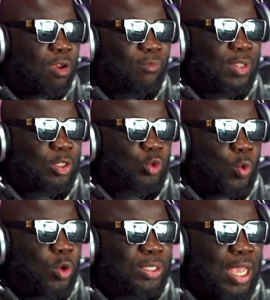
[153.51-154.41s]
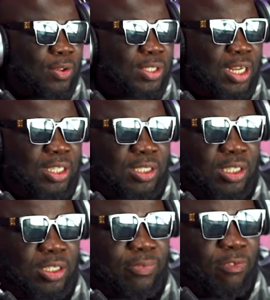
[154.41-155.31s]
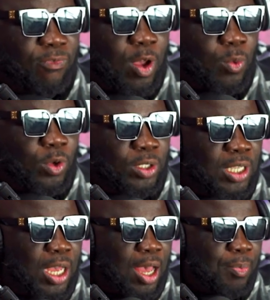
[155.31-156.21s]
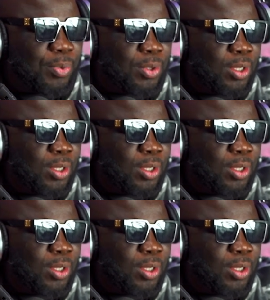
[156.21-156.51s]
of the 2006 FIFA World Cup